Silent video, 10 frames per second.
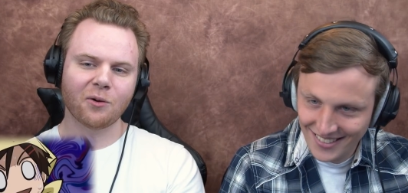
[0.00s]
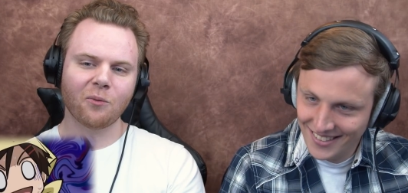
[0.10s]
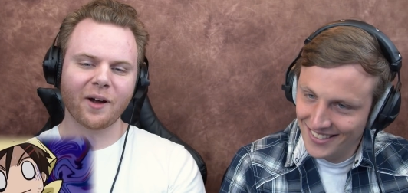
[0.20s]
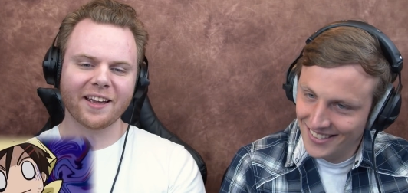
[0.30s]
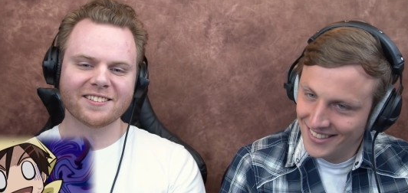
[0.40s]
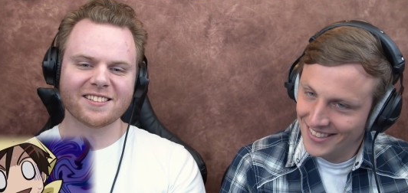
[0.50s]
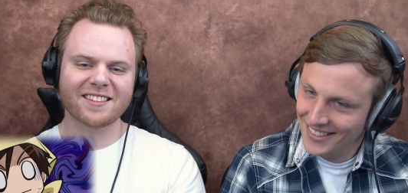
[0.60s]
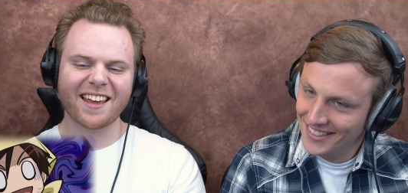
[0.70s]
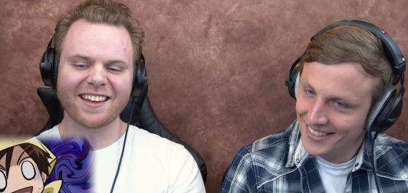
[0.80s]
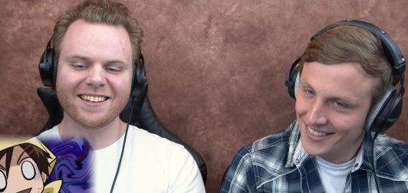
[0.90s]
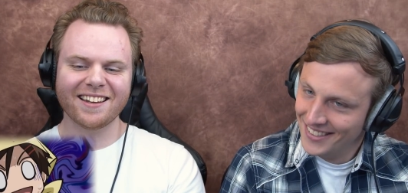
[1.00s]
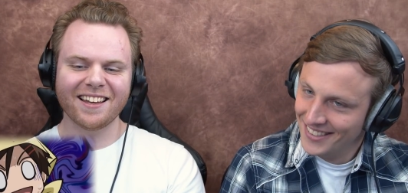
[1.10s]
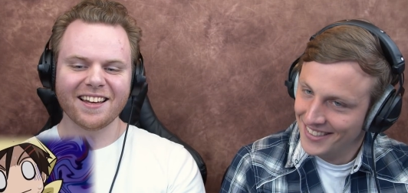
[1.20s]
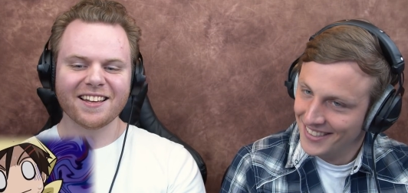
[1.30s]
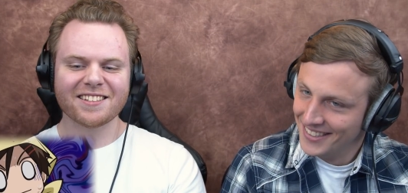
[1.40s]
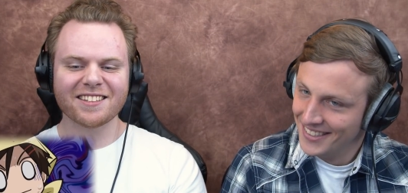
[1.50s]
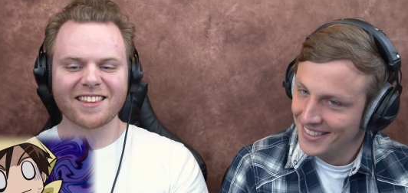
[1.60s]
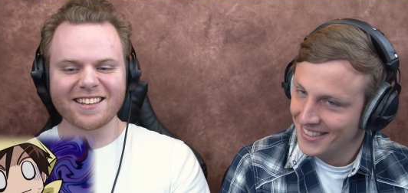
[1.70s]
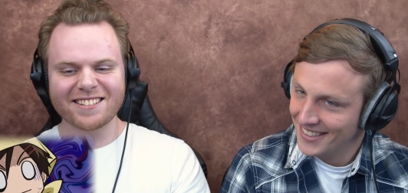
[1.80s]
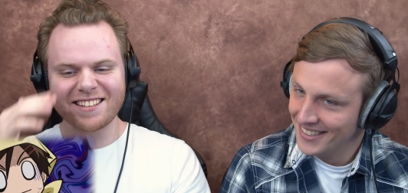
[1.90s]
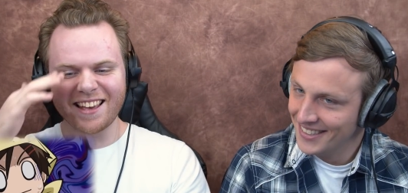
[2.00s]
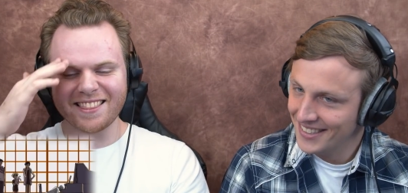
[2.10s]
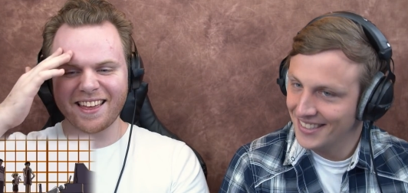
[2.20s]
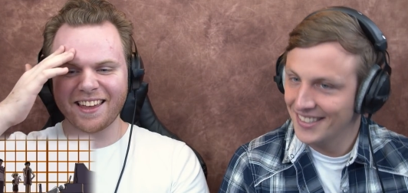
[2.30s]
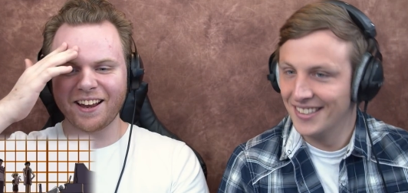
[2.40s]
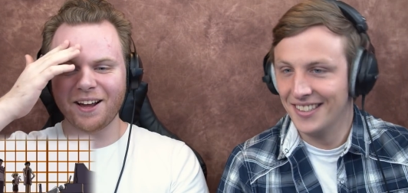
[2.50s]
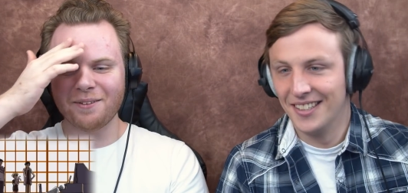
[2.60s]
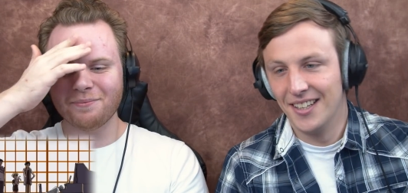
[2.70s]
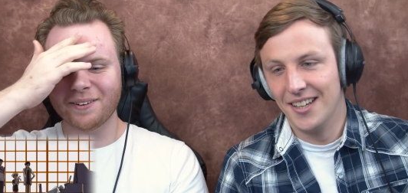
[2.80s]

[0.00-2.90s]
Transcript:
Speaker 1: Wait, did they in, did they set that up?